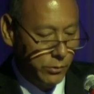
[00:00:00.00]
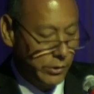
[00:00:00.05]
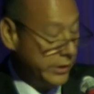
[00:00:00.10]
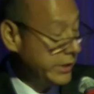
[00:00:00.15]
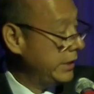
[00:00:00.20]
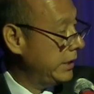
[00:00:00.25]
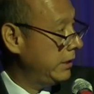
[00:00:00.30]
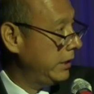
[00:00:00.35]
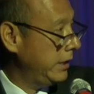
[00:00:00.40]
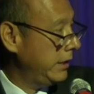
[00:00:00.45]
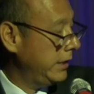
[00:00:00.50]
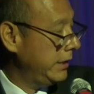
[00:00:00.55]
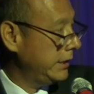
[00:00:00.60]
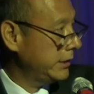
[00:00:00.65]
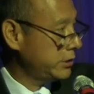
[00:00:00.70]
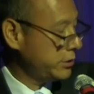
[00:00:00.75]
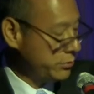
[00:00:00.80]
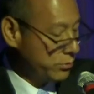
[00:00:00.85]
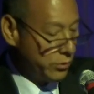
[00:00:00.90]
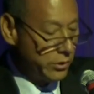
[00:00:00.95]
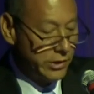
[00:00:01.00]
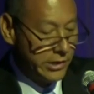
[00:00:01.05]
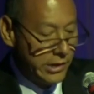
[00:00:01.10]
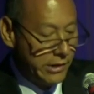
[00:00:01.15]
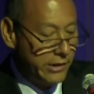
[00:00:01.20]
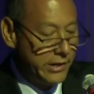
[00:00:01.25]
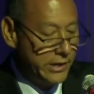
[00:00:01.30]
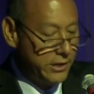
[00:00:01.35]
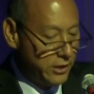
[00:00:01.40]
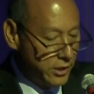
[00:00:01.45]
where the
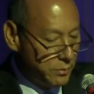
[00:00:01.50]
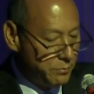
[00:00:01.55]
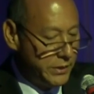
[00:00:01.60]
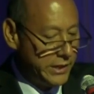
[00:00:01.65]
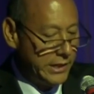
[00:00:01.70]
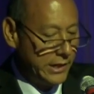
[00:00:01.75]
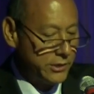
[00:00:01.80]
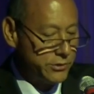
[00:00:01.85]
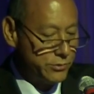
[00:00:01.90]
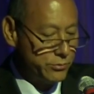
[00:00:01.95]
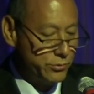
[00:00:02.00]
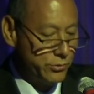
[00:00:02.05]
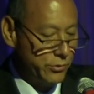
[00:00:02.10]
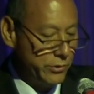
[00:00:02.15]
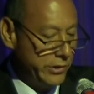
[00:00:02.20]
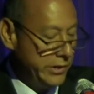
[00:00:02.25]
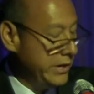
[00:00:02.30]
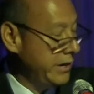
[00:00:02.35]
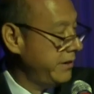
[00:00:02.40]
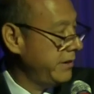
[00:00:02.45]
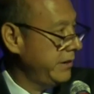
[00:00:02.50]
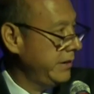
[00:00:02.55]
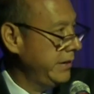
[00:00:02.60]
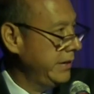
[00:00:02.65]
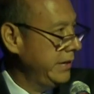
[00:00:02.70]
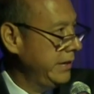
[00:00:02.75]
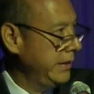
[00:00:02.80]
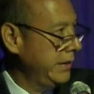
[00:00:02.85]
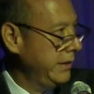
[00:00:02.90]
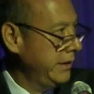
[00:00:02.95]
extraordinary could be extraordinary
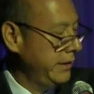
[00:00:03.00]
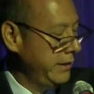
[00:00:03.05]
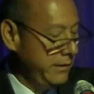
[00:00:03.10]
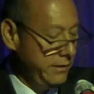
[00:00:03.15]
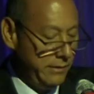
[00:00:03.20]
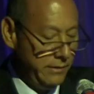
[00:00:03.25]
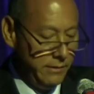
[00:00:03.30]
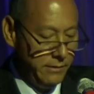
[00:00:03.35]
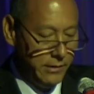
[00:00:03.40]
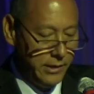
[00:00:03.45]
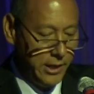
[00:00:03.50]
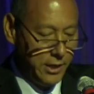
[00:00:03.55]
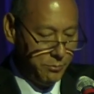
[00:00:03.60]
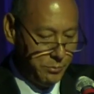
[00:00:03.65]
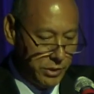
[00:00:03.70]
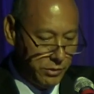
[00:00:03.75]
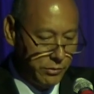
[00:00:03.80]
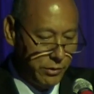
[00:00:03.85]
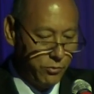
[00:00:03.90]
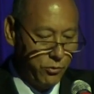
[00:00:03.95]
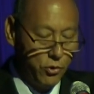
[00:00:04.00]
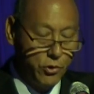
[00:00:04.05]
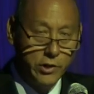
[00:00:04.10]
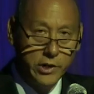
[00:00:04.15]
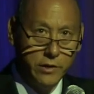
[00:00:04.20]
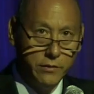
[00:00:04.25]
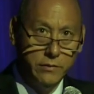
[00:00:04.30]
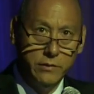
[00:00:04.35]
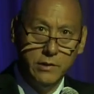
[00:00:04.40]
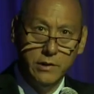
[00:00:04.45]
and be
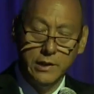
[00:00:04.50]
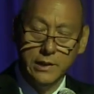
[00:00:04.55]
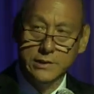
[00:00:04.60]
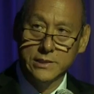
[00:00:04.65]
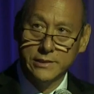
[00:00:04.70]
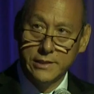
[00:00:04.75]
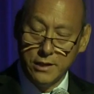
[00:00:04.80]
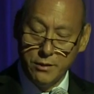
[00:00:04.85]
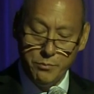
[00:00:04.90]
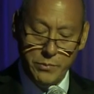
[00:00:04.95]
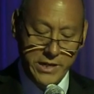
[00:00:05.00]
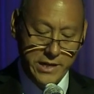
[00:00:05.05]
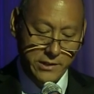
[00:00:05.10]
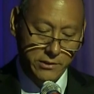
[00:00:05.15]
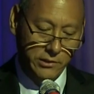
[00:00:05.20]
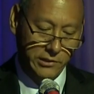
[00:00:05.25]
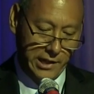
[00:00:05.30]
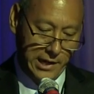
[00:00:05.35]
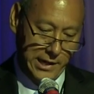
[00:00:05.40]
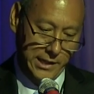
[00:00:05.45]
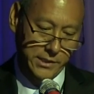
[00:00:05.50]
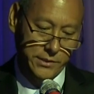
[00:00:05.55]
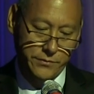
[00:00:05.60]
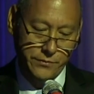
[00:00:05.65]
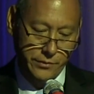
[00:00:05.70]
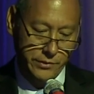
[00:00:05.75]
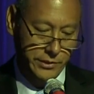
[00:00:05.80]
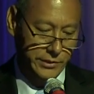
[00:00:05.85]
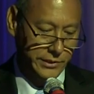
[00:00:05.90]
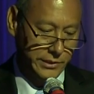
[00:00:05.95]
rewarded instead of
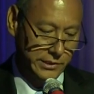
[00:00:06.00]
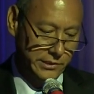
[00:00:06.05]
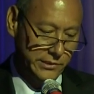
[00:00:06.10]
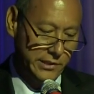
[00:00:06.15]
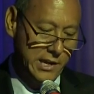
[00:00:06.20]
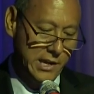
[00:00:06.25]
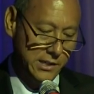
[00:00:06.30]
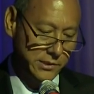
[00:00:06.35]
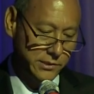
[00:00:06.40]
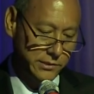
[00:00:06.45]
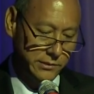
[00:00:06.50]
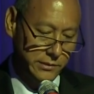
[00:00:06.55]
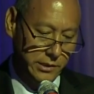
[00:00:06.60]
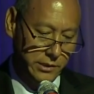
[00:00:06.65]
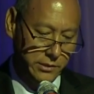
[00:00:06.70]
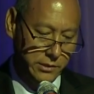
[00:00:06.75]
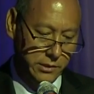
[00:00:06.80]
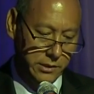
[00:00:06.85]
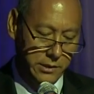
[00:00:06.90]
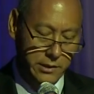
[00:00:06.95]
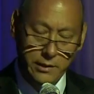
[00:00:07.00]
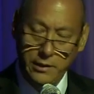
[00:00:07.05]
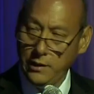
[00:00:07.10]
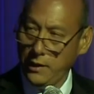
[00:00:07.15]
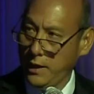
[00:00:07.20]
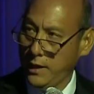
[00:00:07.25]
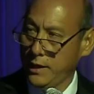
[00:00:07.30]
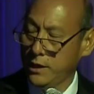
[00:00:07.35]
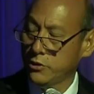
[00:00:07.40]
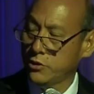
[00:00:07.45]
penalized for the success. And,
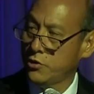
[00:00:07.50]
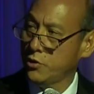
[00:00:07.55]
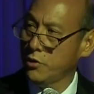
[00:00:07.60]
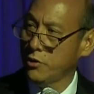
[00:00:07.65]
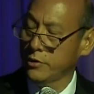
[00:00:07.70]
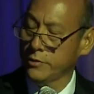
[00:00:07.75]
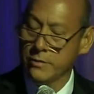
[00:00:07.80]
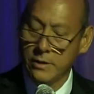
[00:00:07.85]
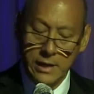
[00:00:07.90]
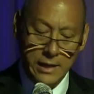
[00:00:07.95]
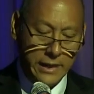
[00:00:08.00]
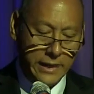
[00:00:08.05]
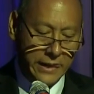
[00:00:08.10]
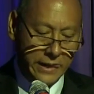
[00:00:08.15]
and in turn,